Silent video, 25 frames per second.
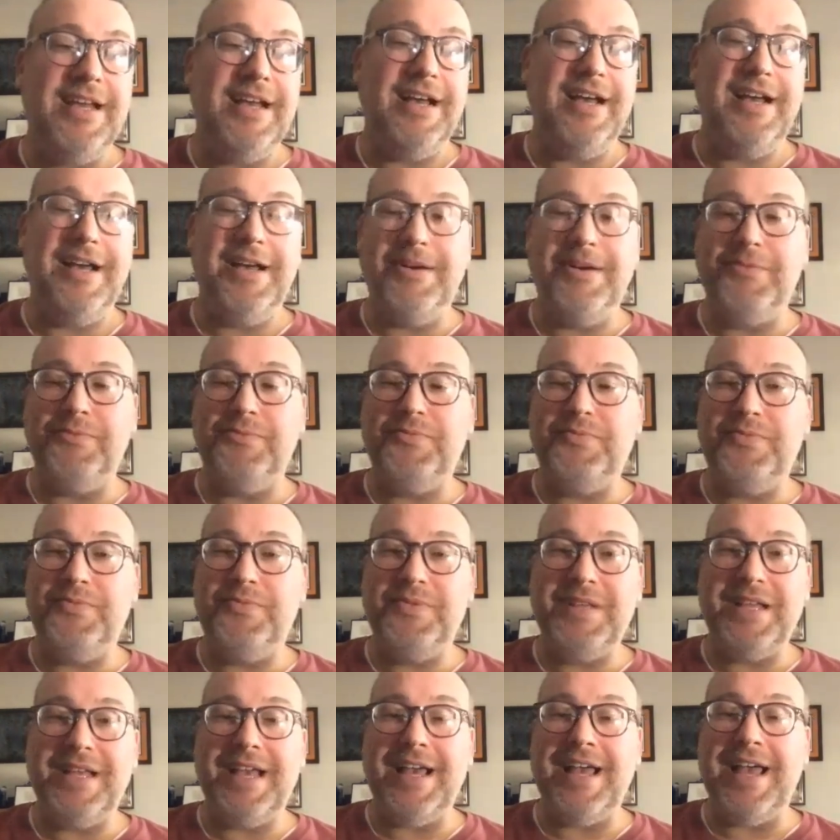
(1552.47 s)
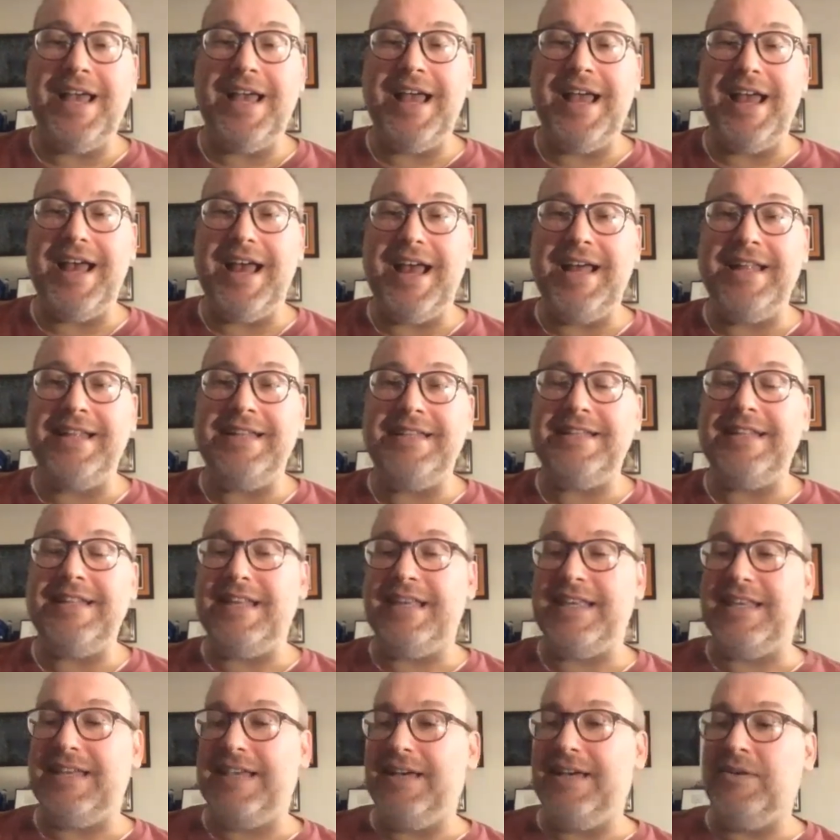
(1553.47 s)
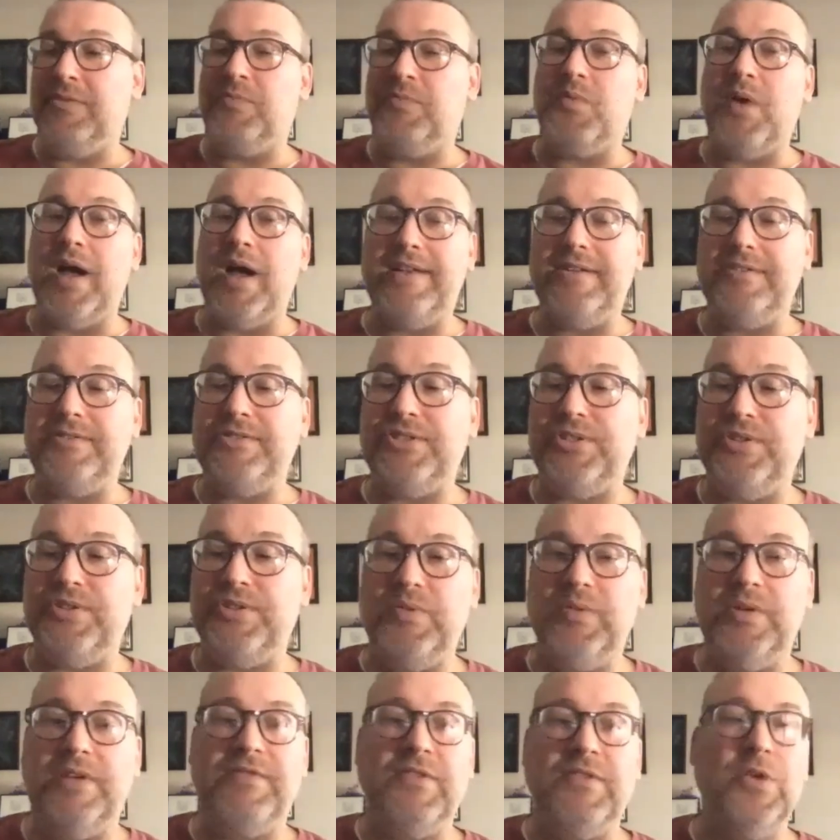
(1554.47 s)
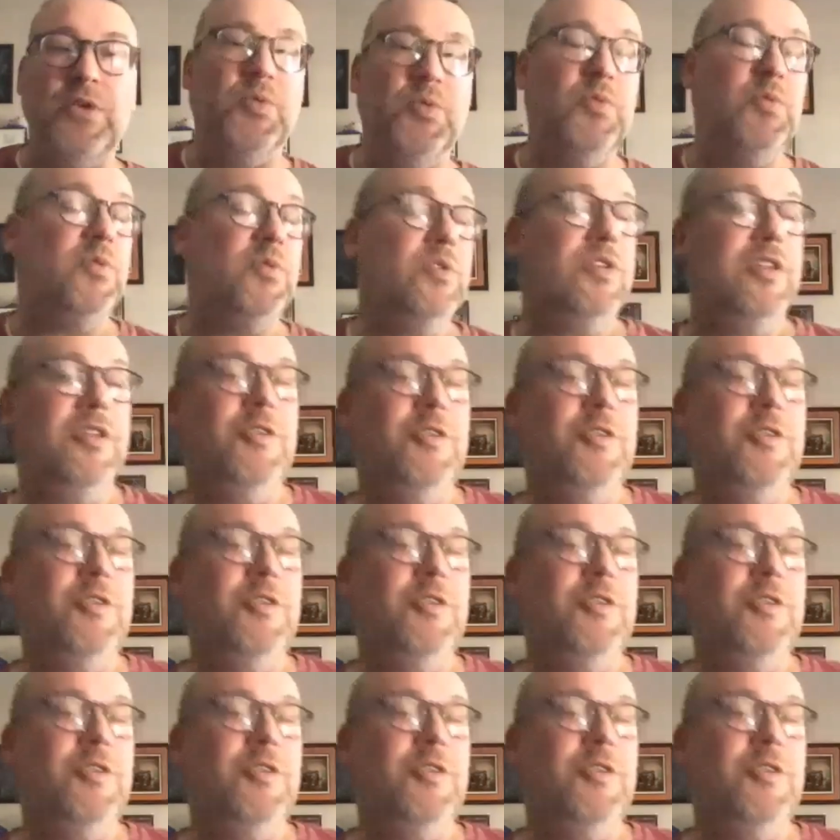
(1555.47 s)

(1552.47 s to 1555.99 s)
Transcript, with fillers: Um, I think uh, why don't you if you you